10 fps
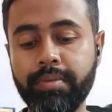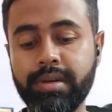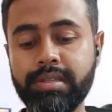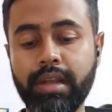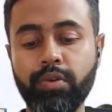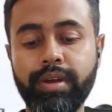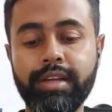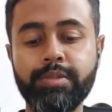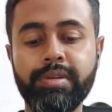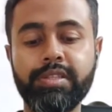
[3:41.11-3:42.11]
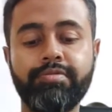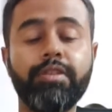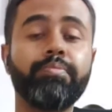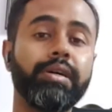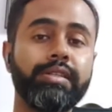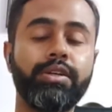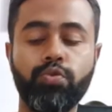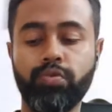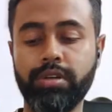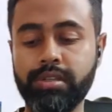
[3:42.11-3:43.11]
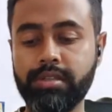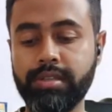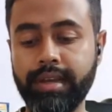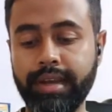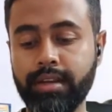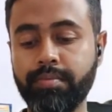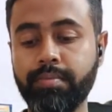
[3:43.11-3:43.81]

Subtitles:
must allocate specific budget towards it,